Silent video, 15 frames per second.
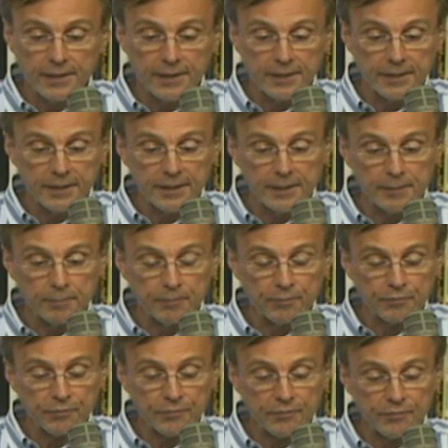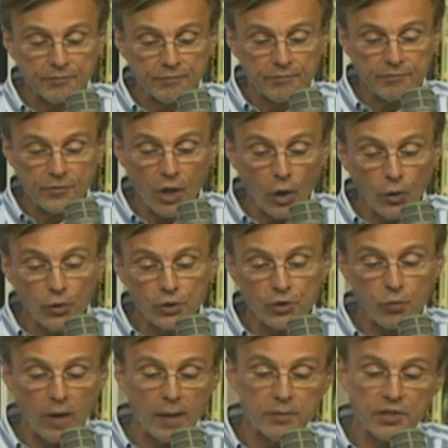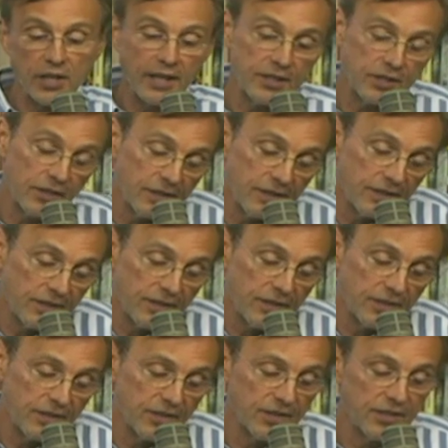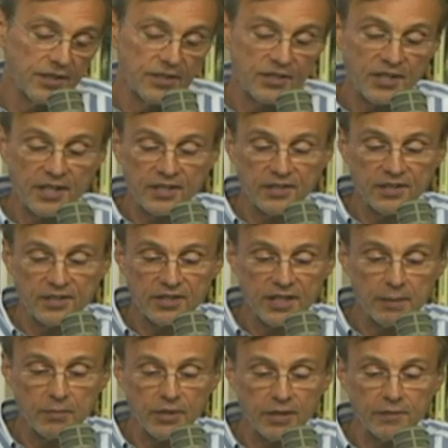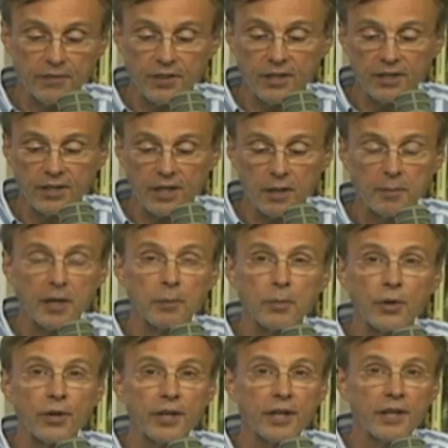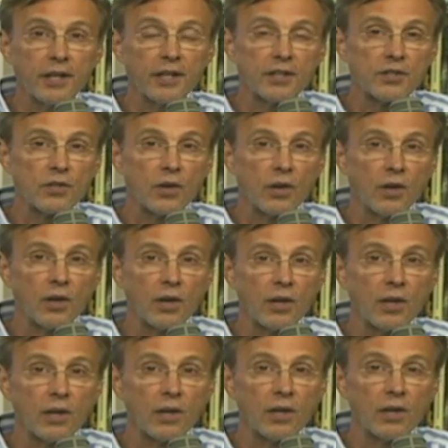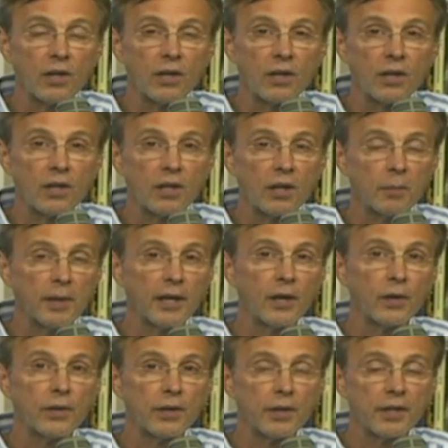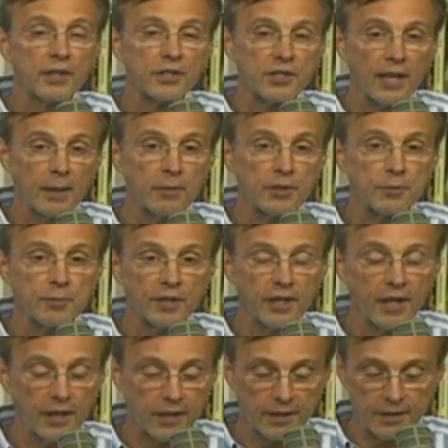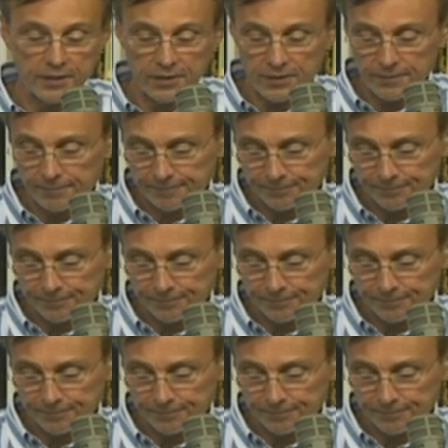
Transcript: Um, those websites, this is this is the same thing. Very little about Bernie. It's all about establishment candidates.